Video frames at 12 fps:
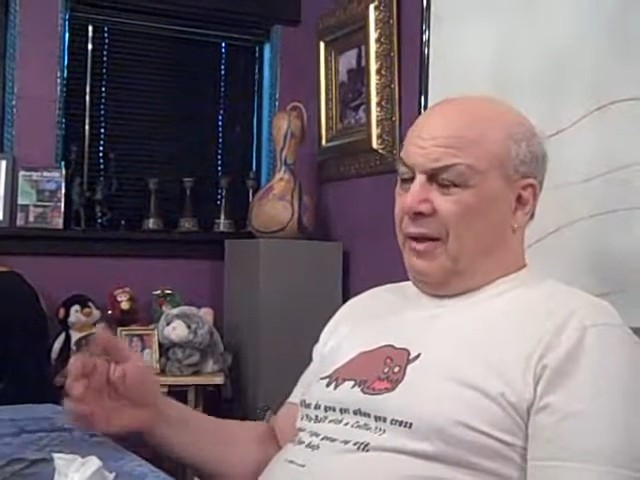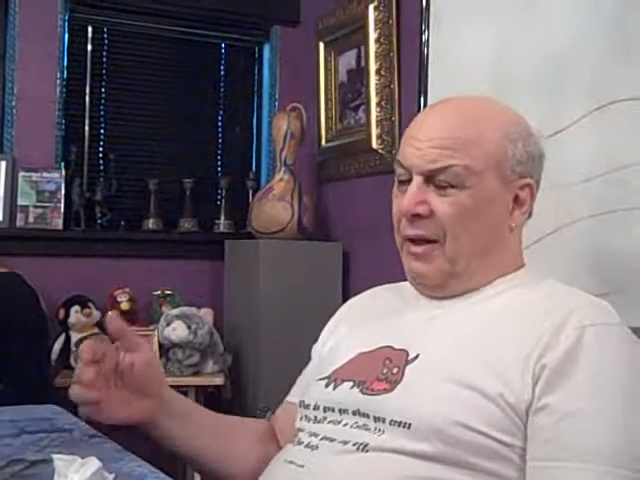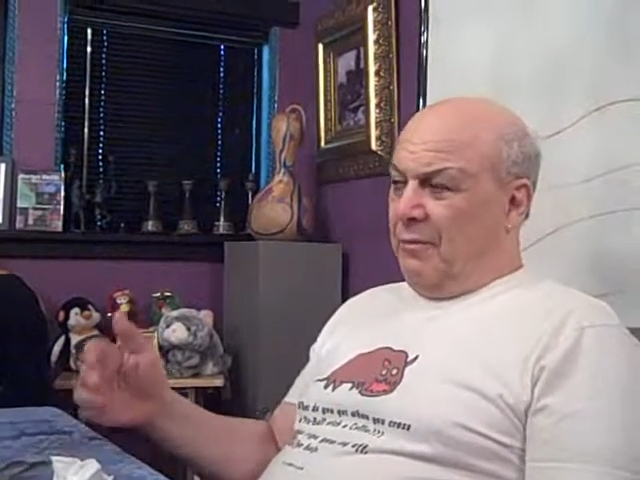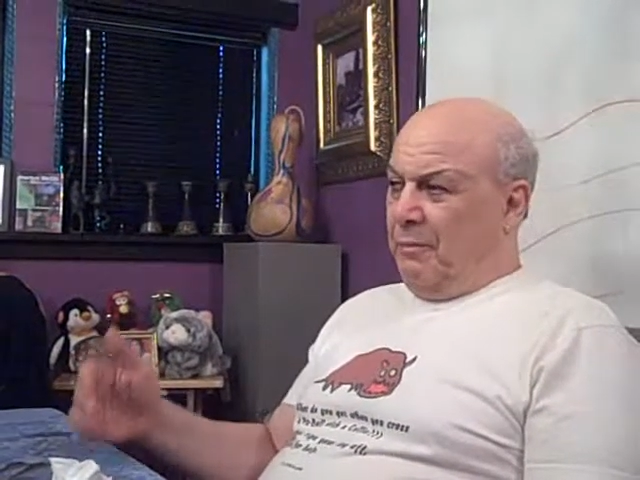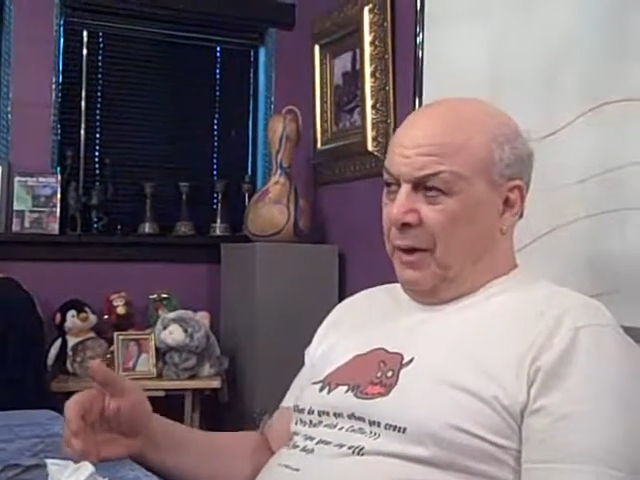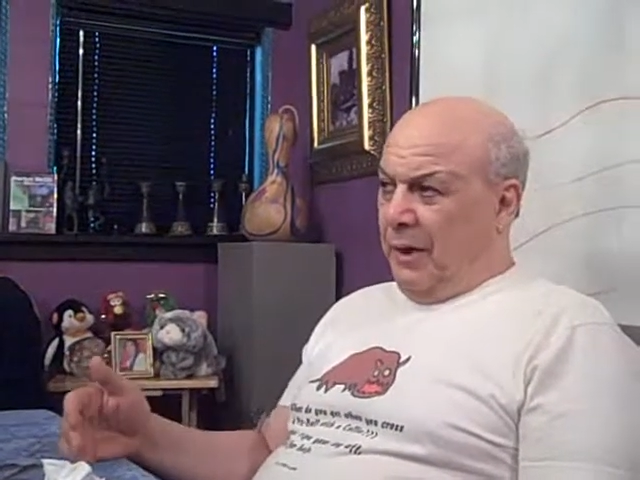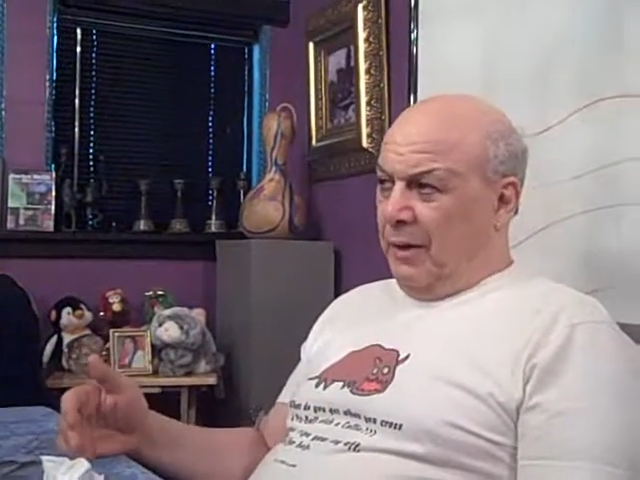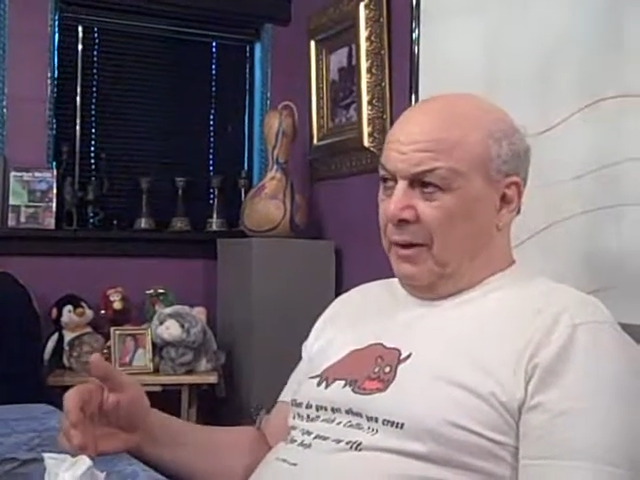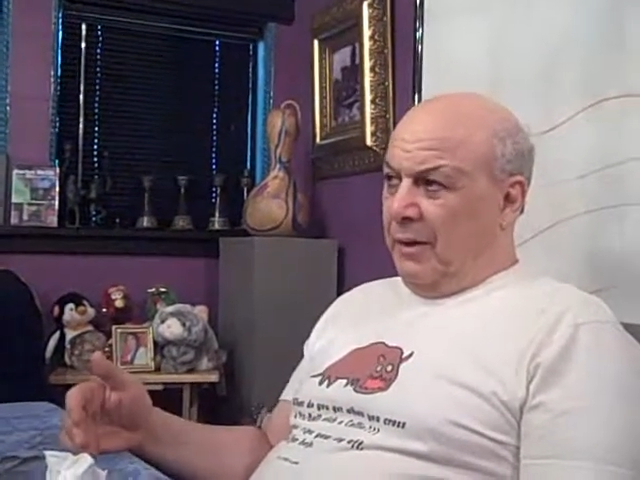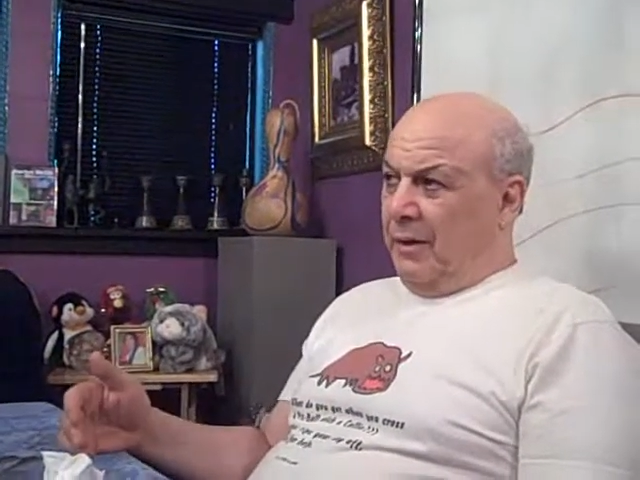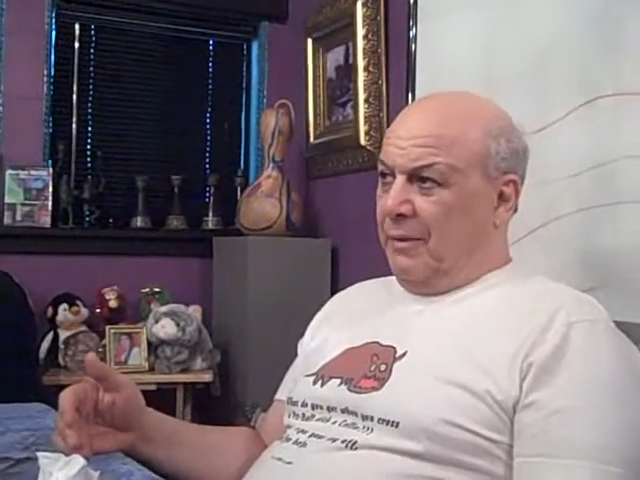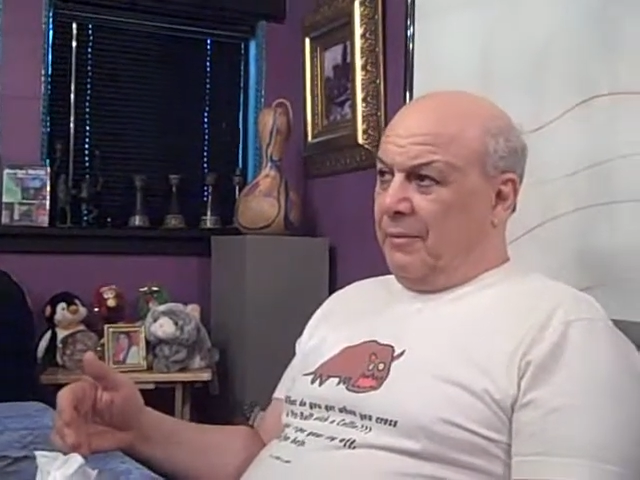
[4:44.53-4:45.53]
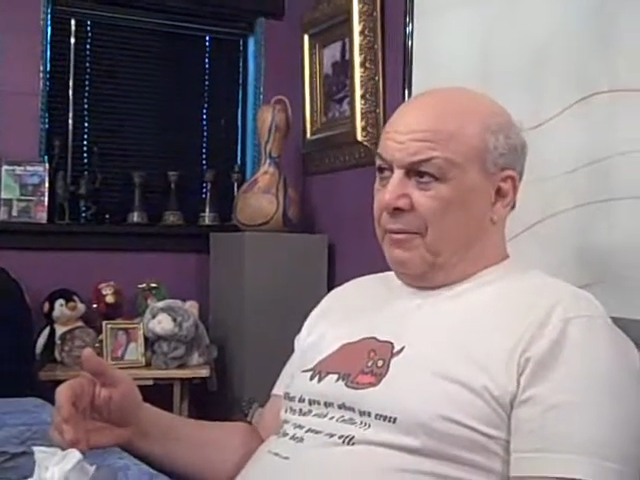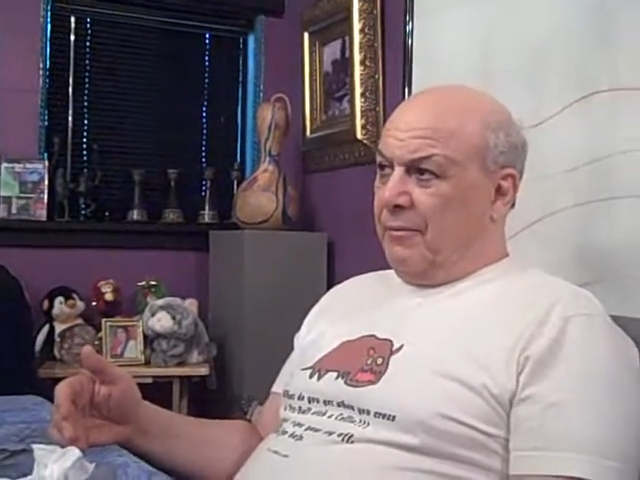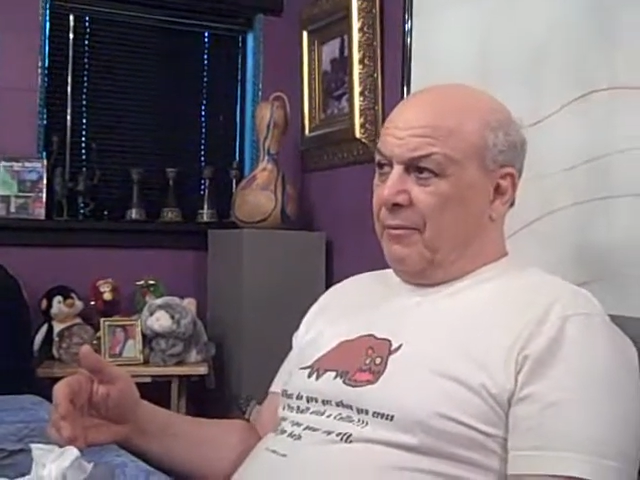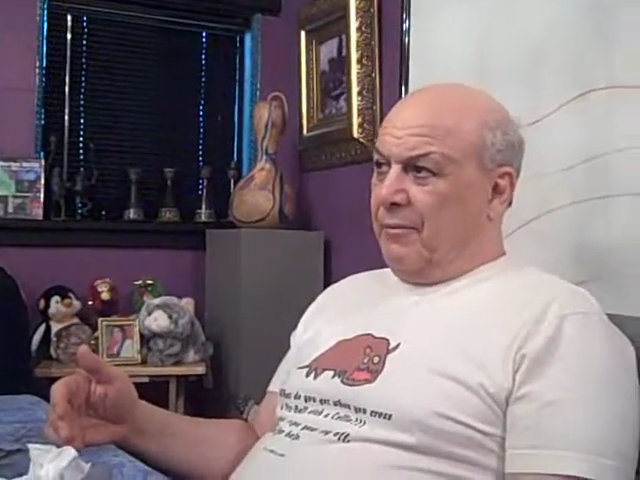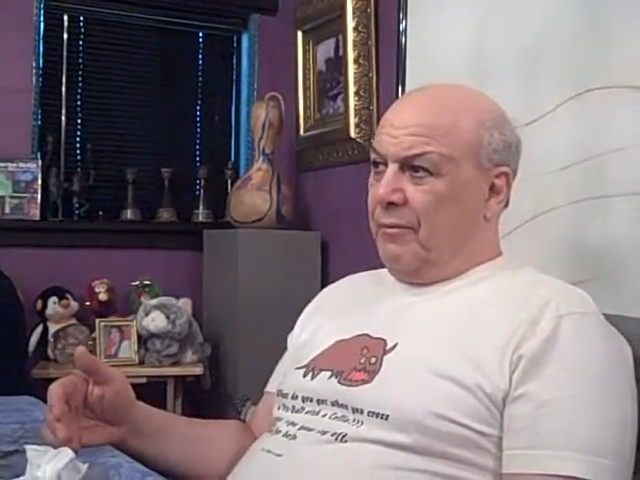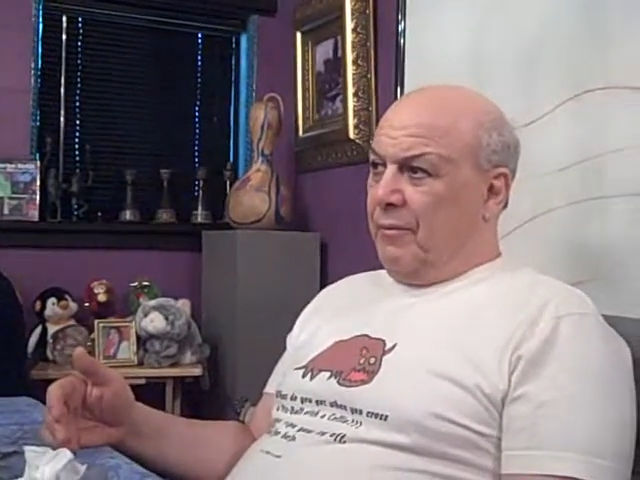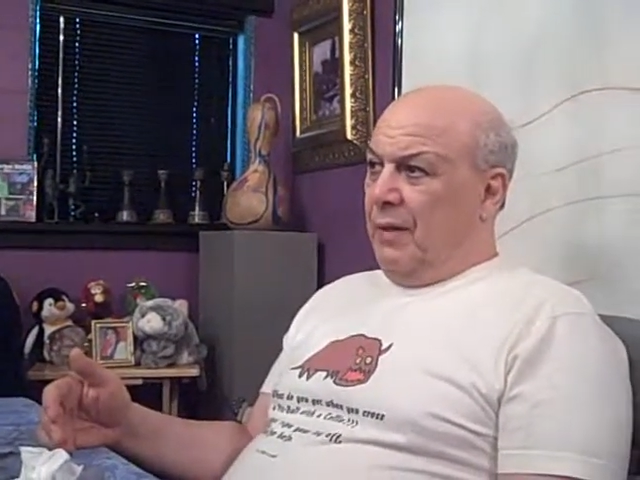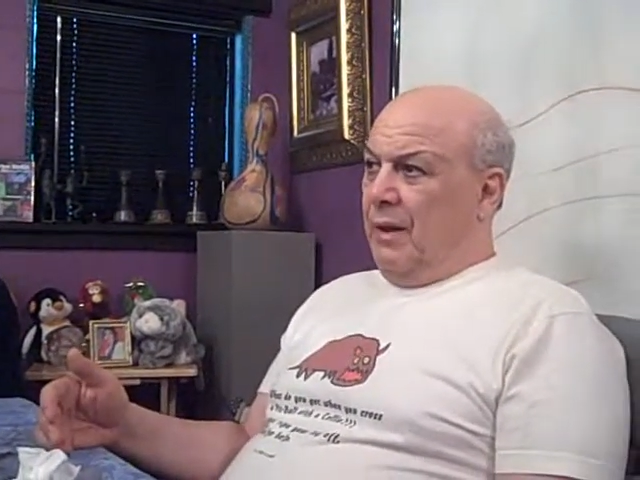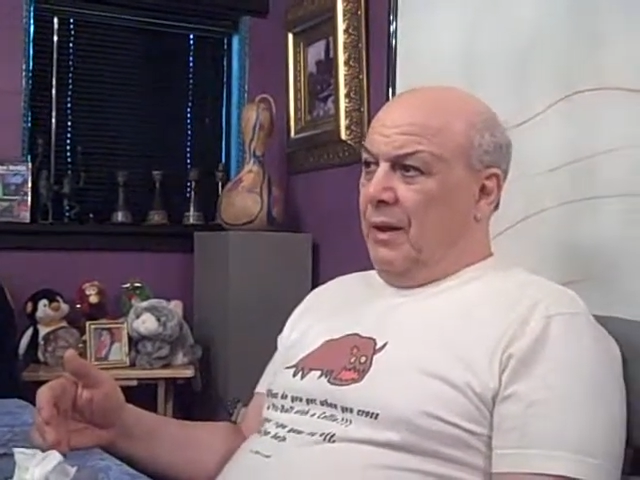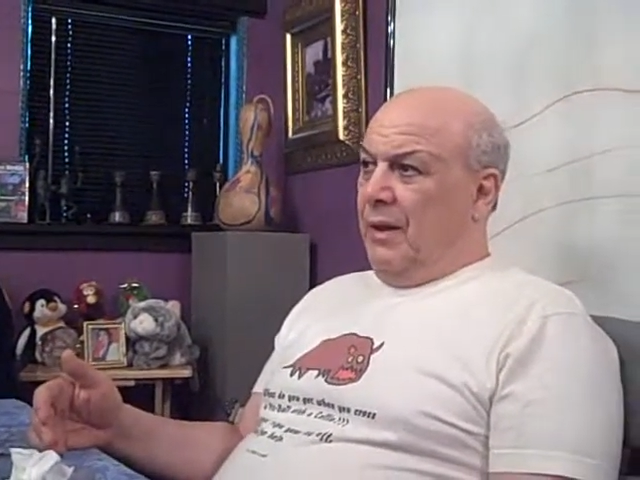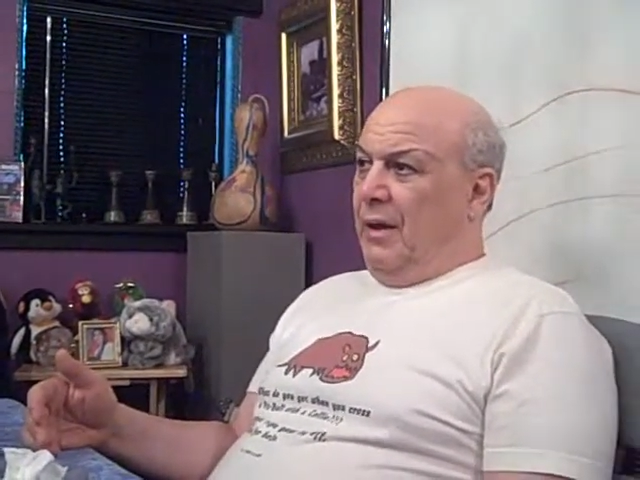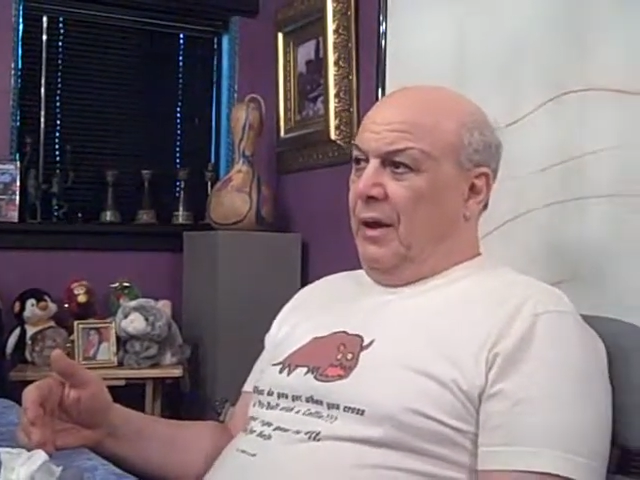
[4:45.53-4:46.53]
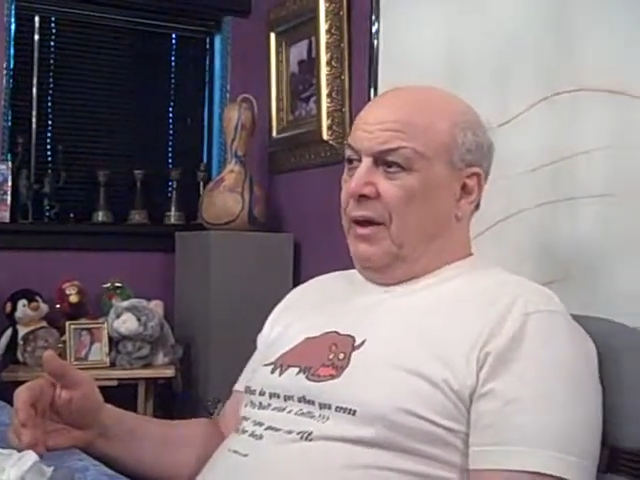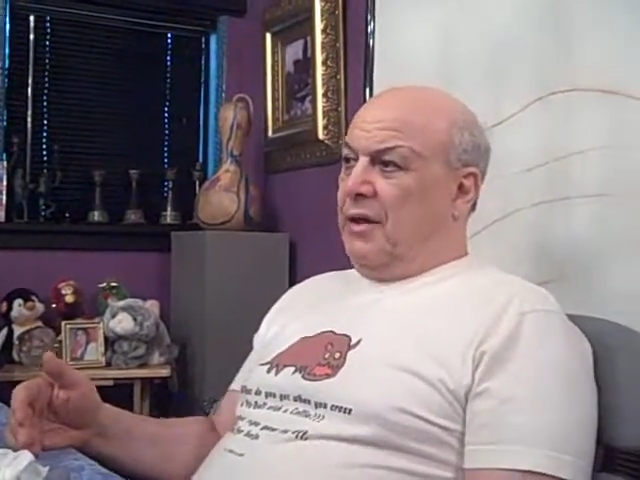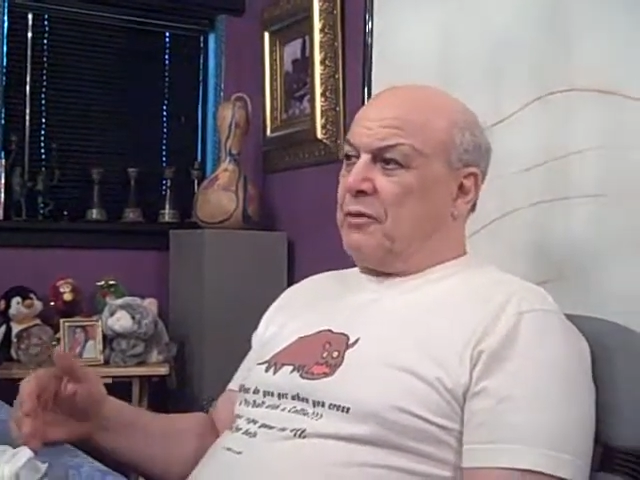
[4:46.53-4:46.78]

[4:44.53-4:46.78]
than beta. It